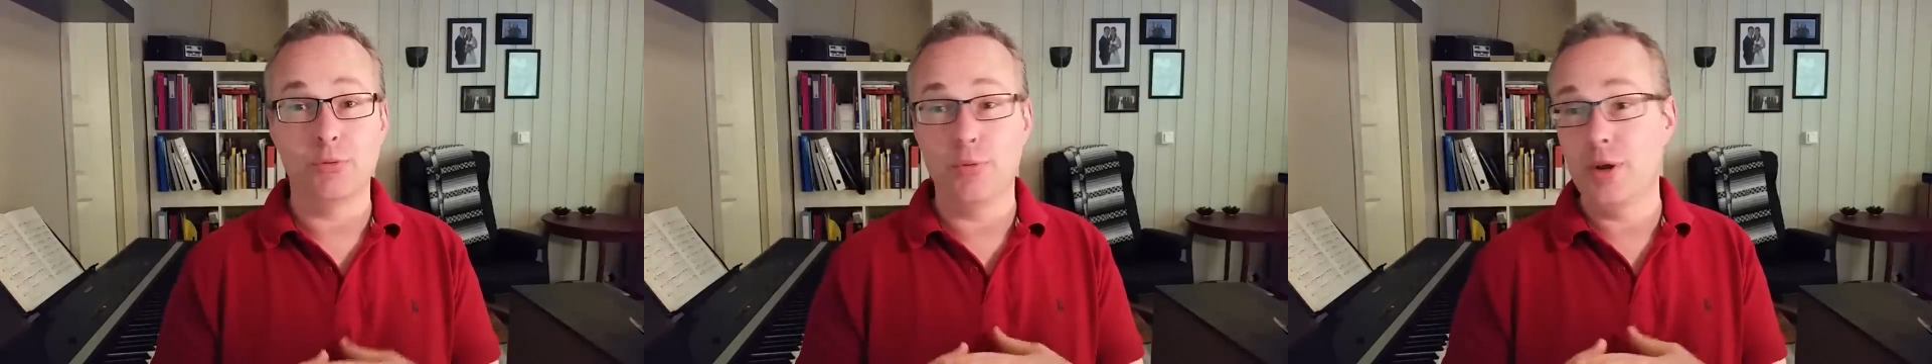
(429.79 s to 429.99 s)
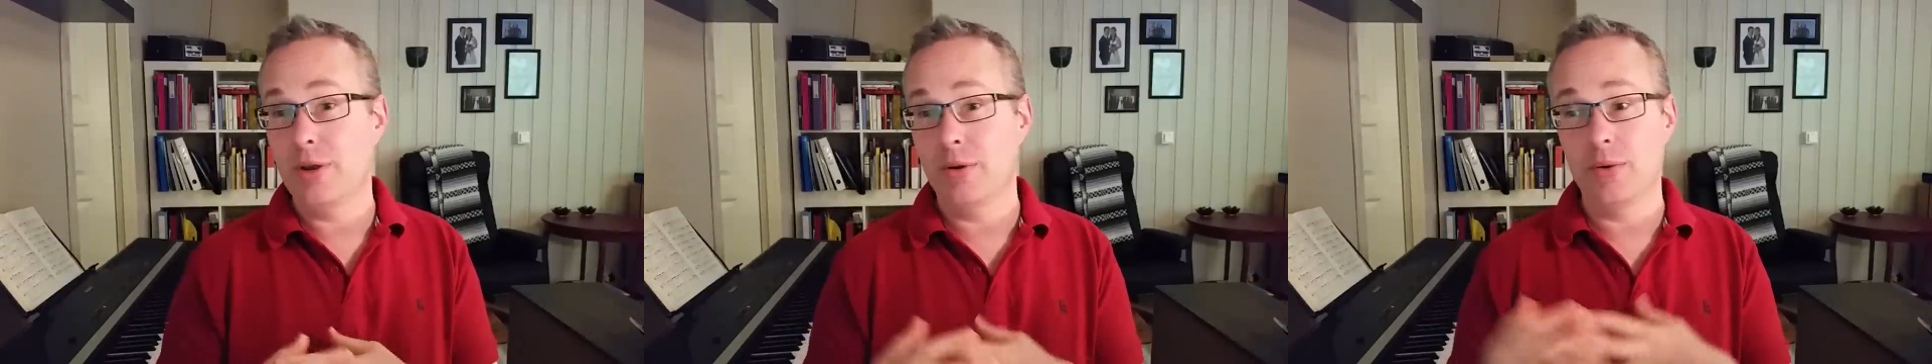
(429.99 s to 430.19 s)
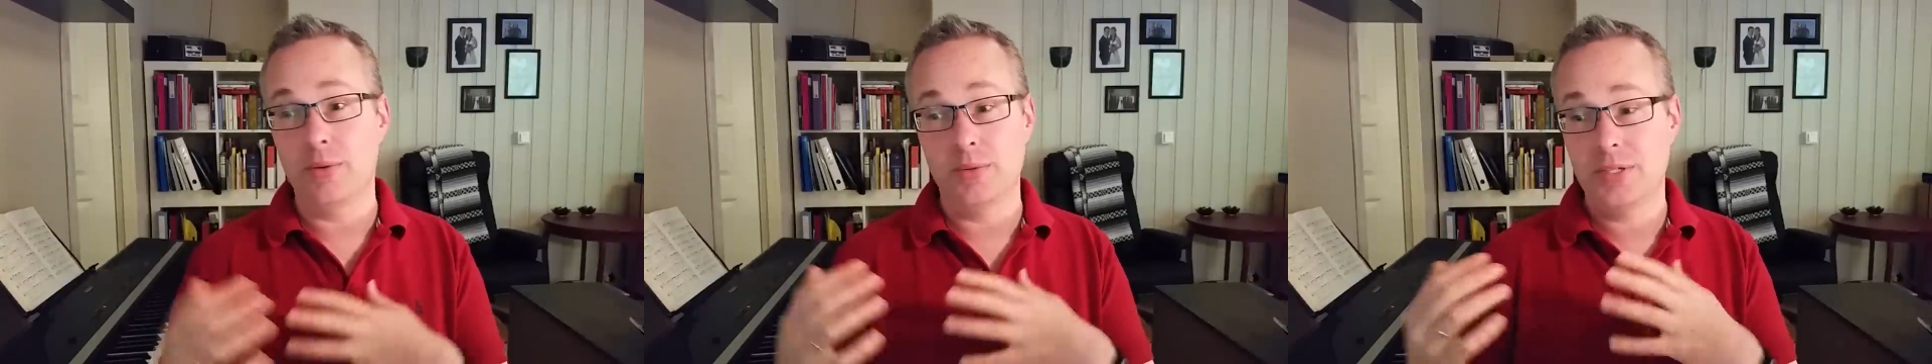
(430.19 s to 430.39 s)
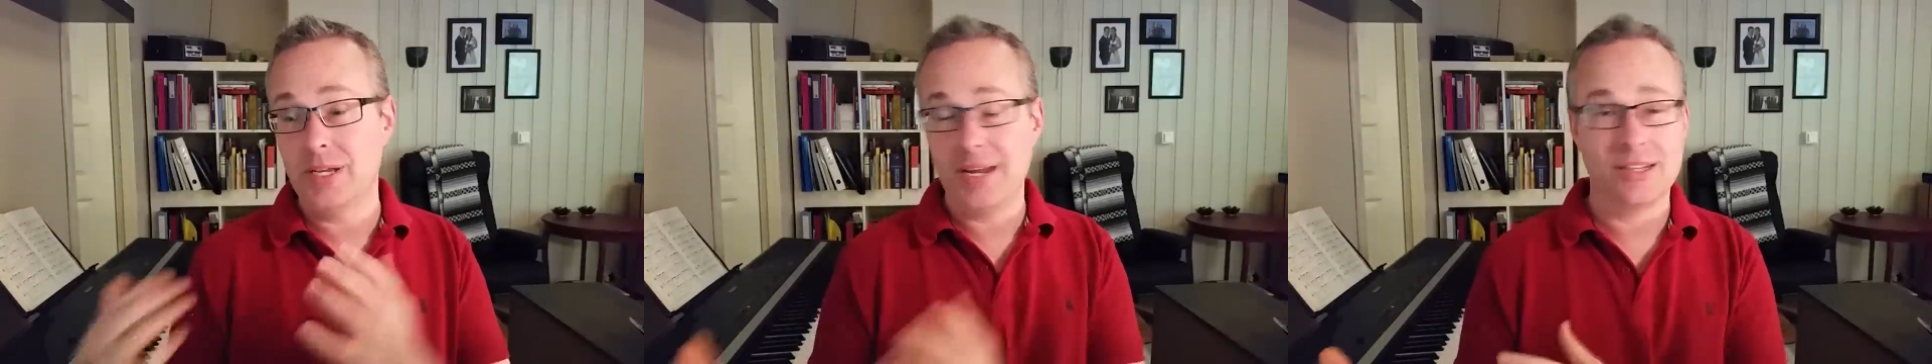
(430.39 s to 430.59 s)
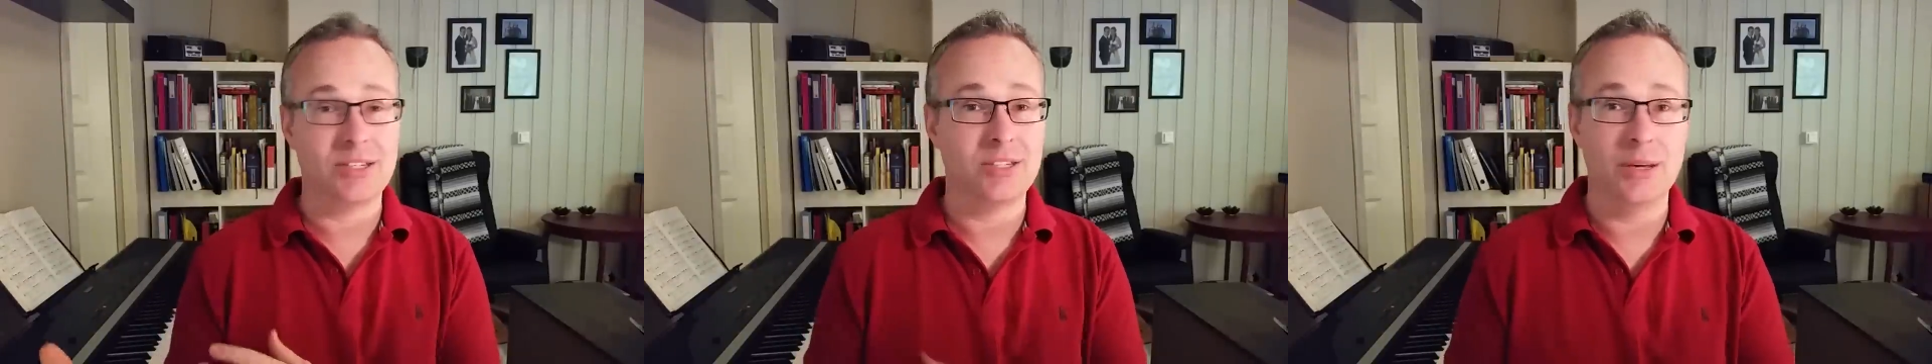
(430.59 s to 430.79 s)
If we
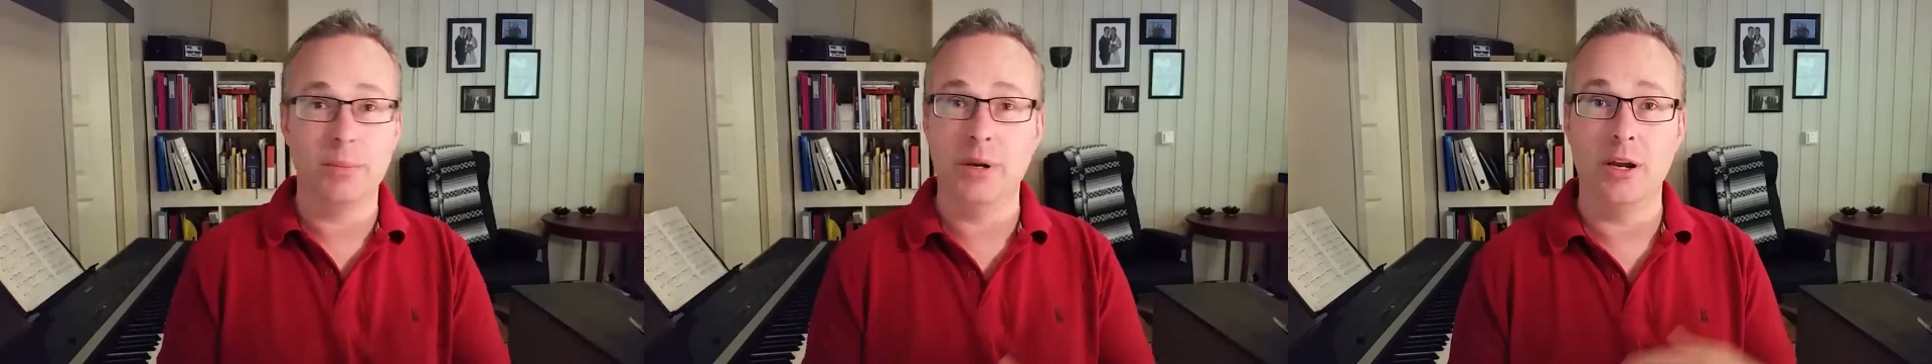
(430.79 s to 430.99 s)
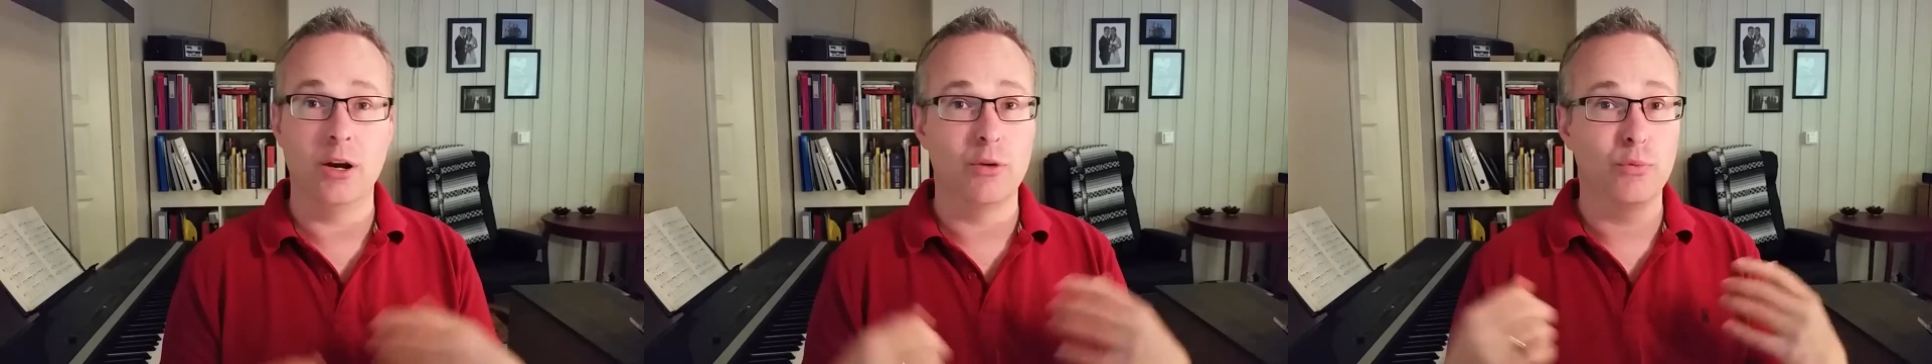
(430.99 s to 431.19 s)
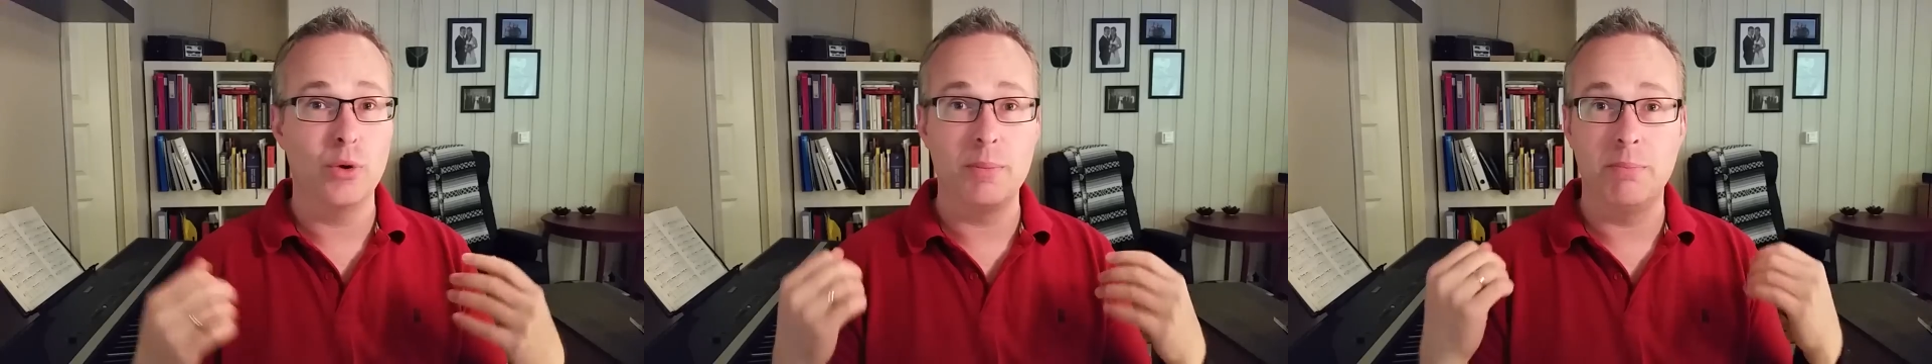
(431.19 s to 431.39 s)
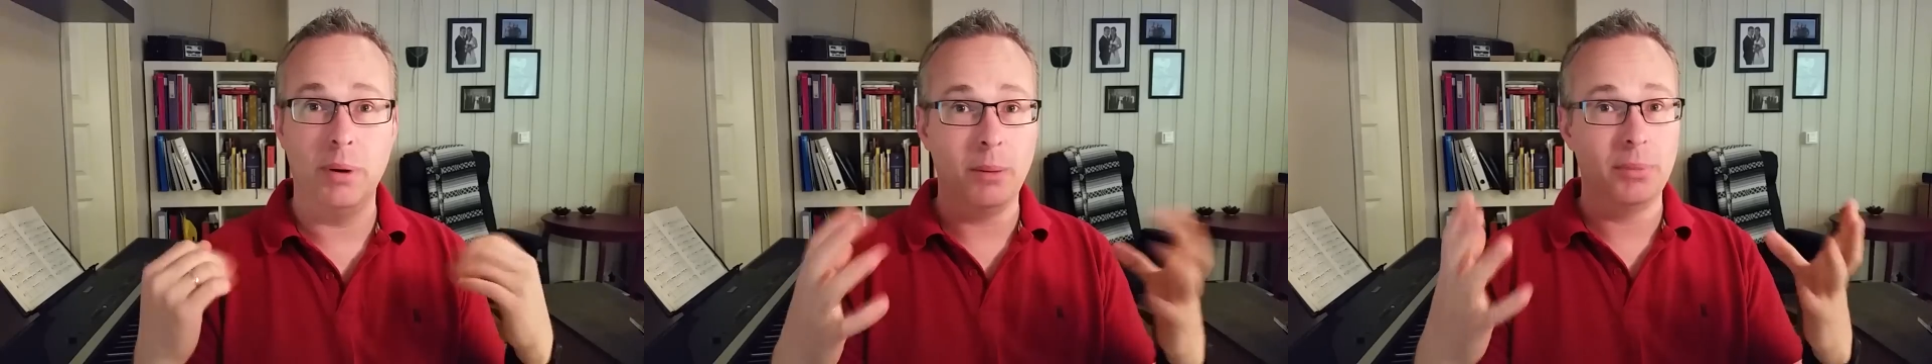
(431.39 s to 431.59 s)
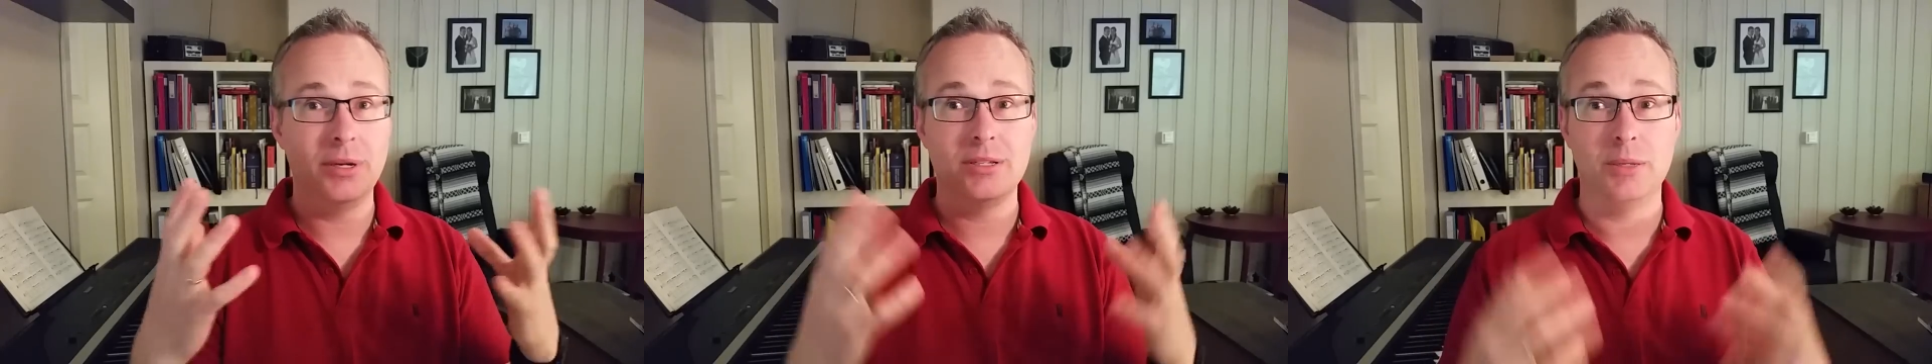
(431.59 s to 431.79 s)
sit next to somebody or if we
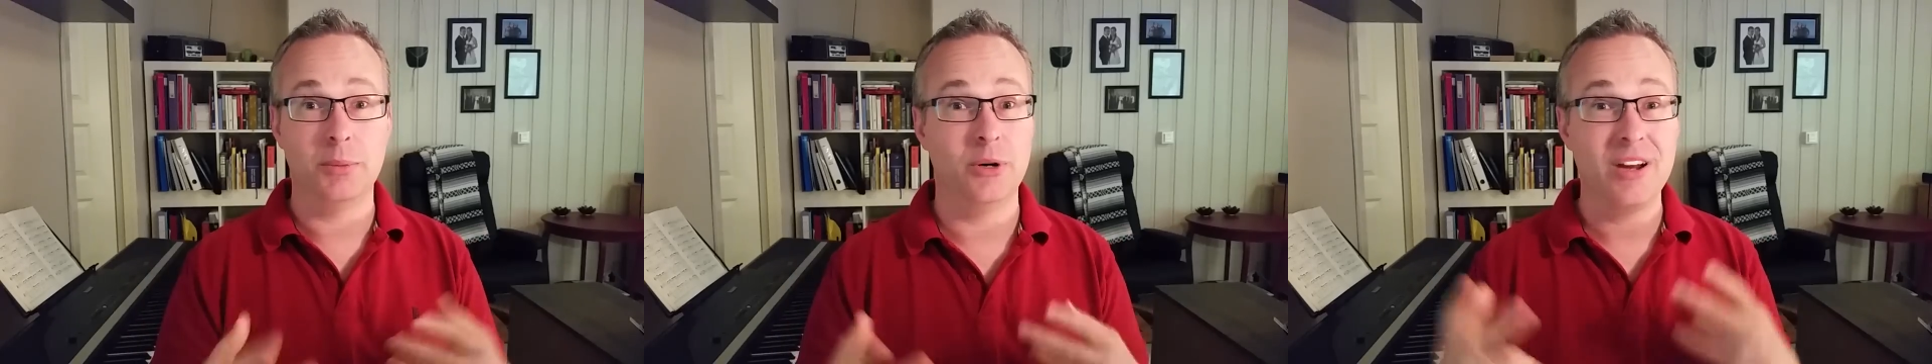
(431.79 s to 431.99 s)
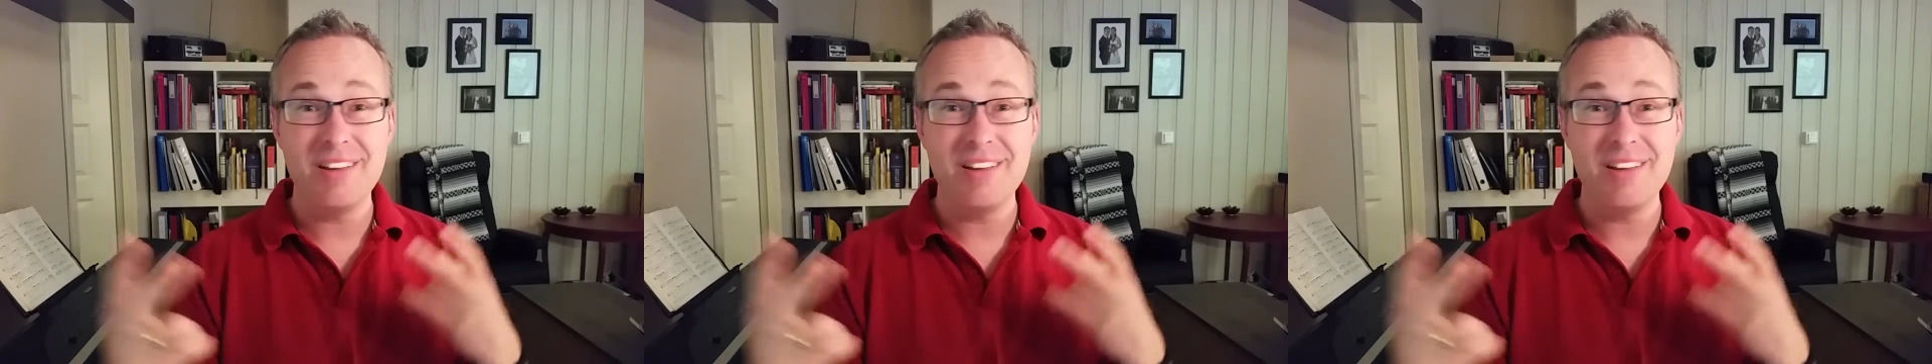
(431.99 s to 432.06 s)
bump into somebody